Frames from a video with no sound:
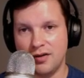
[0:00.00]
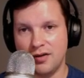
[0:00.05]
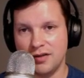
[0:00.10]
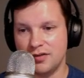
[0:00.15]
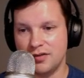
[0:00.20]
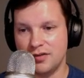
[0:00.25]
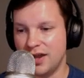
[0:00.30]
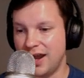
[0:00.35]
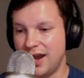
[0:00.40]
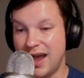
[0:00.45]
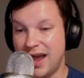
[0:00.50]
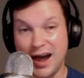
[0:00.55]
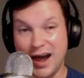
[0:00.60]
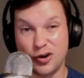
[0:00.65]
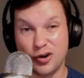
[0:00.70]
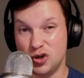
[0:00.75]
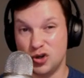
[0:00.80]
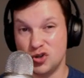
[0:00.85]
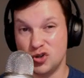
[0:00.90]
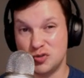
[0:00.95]
even like how
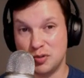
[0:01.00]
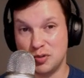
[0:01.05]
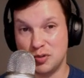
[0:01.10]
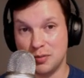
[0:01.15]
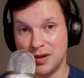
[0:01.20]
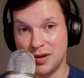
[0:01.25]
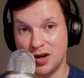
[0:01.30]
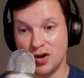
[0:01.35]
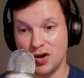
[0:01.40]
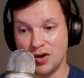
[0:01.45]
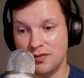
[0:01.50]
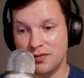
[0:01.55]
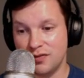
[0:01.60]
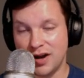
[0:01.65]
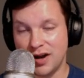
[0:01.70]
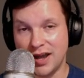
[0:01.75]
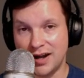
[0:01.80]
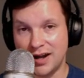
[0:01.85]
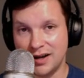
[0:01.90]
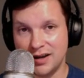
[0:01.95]
to use Premiere for
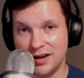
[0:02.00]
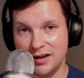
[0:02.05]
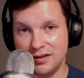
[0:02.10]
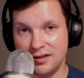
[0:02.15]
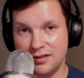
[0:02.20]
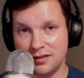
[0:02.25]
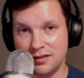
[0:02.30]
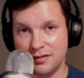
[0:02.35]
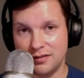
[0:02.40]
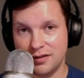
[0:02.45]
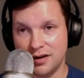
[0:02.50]
editing